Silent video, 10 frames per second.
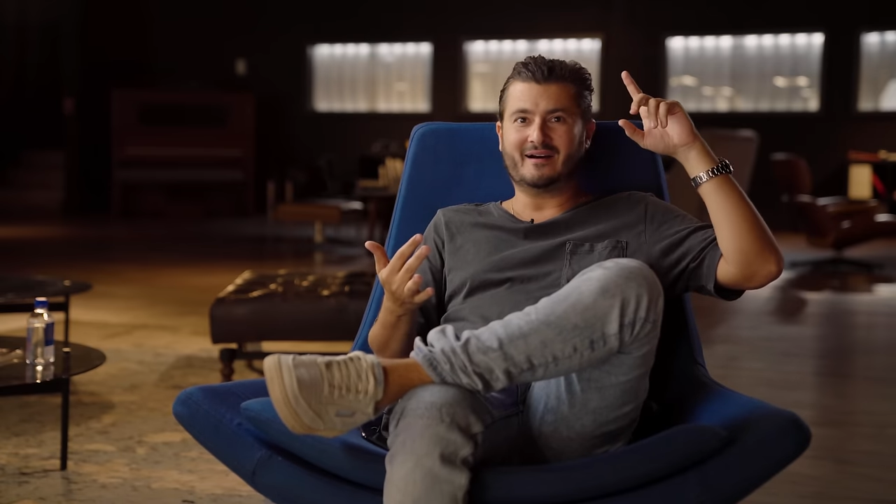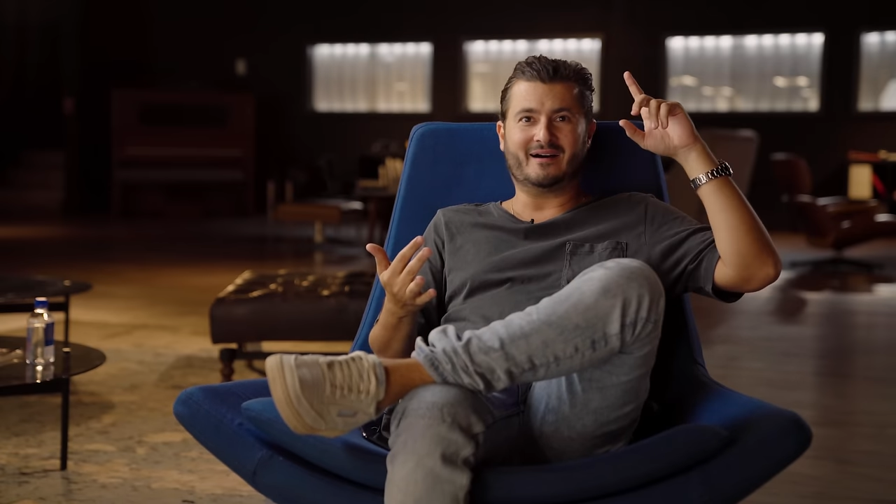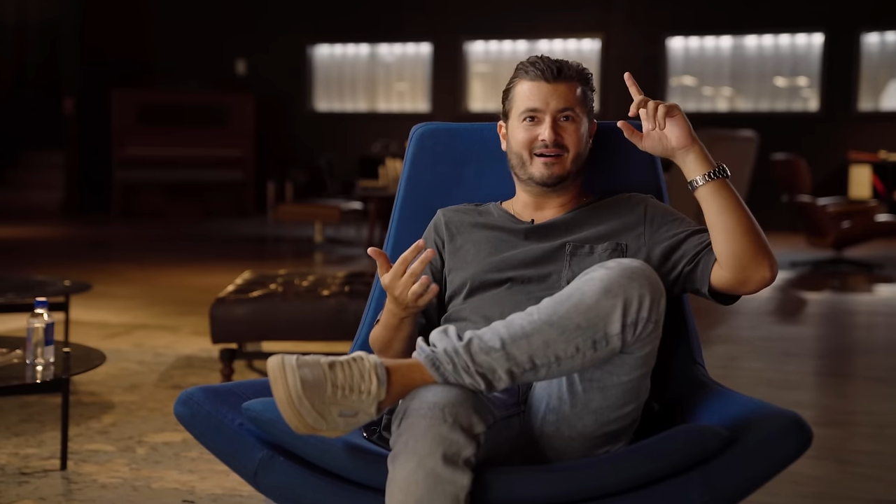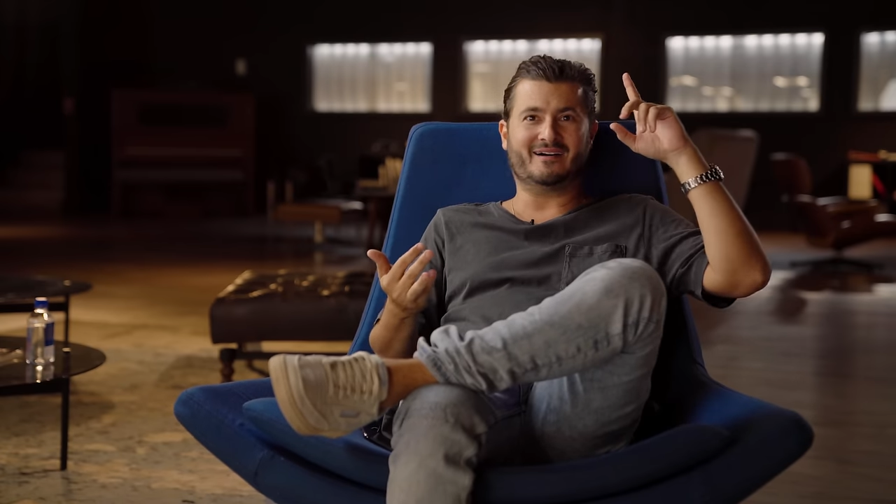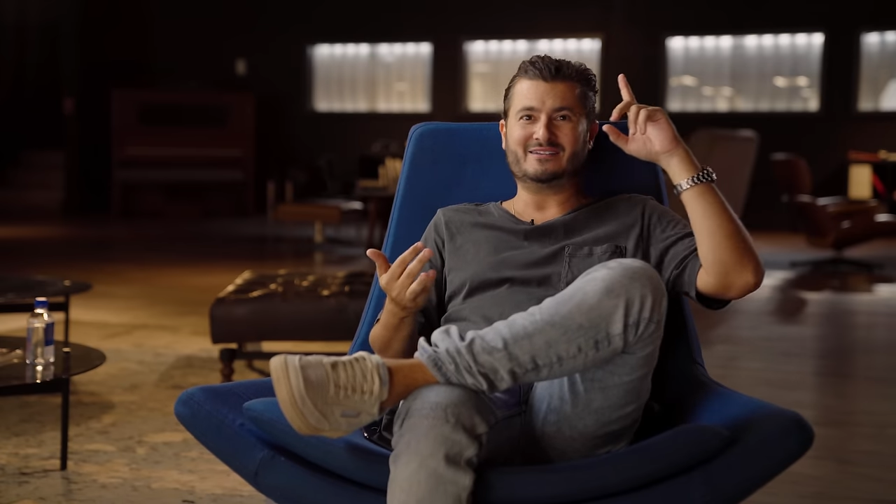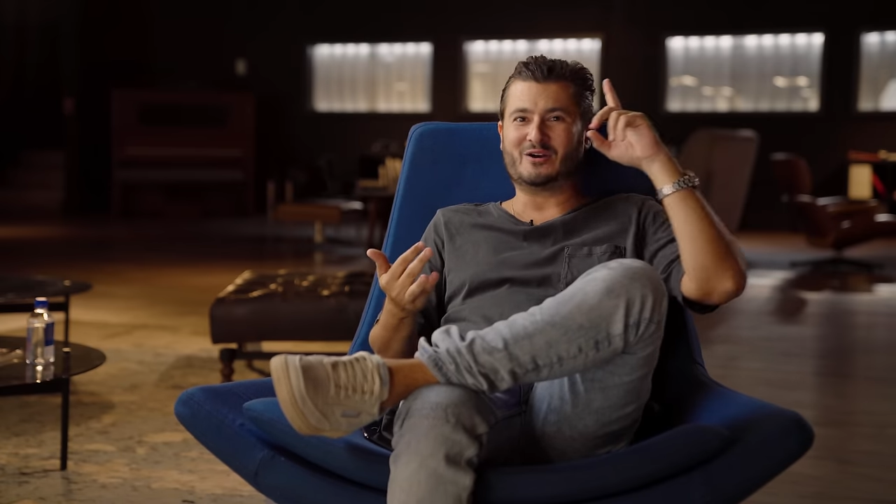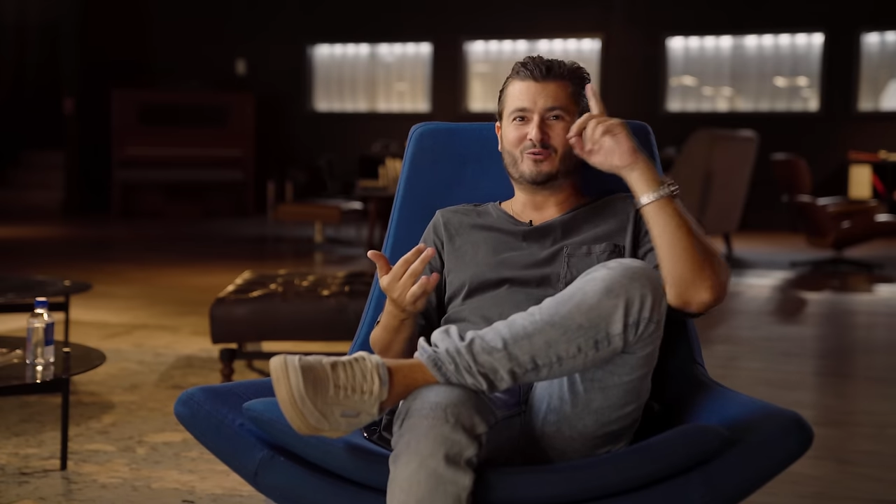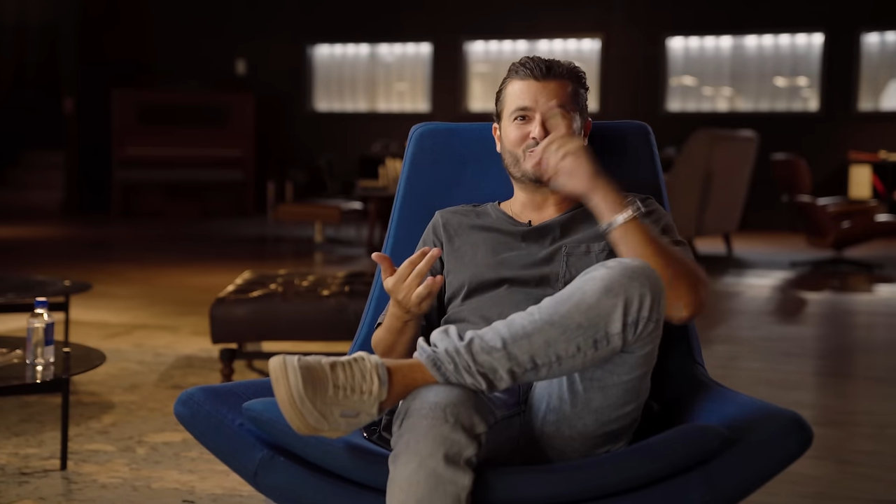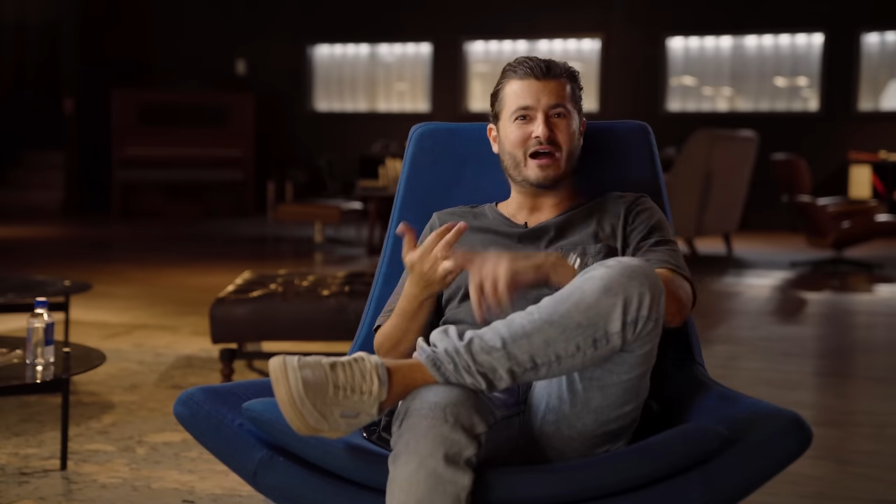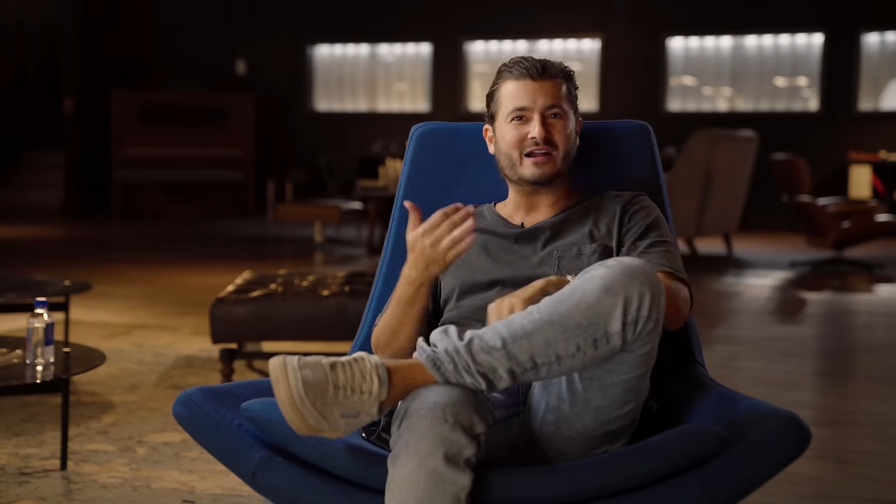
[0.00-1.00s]
uh, you know,
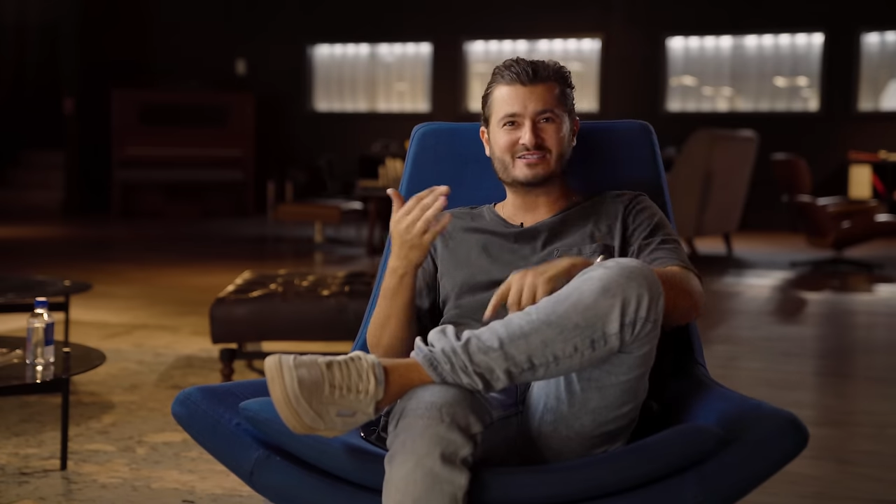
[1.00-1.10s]
rock